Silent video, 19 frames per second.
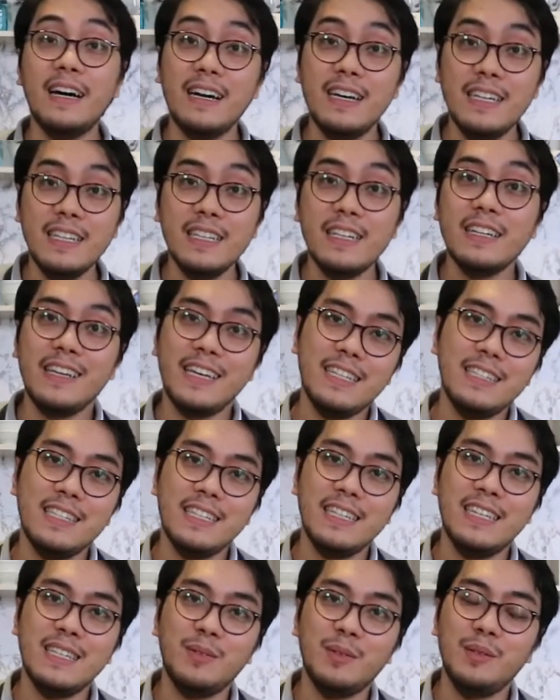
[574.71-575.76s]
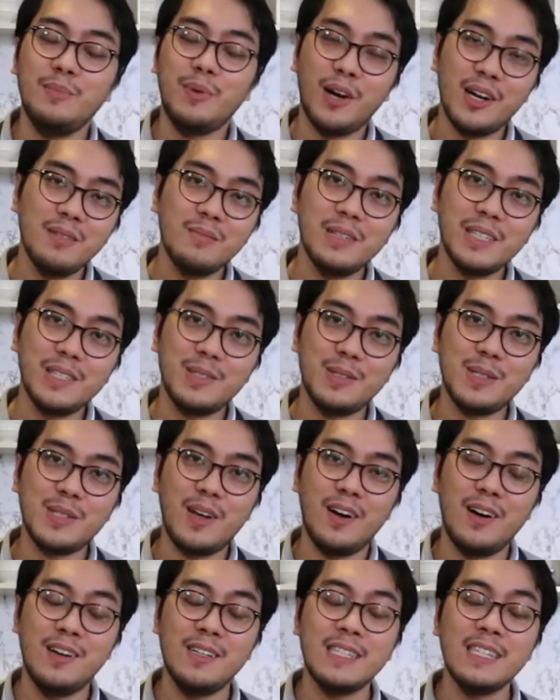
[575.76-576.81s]
done glazing it with barbecue
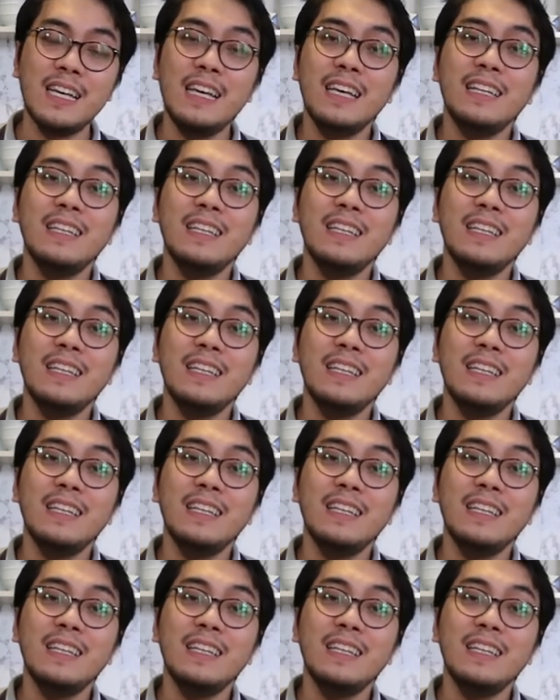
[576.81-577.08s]
sauce.